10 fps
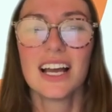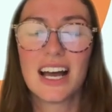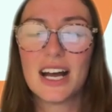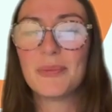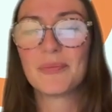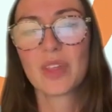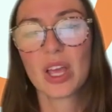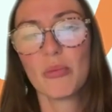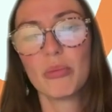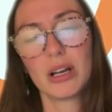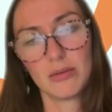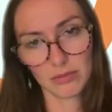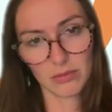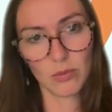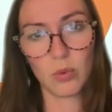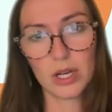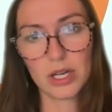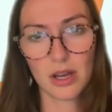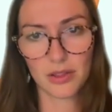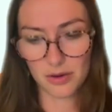But
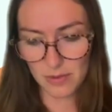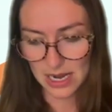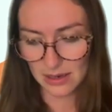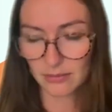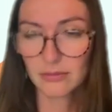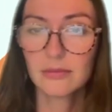one other way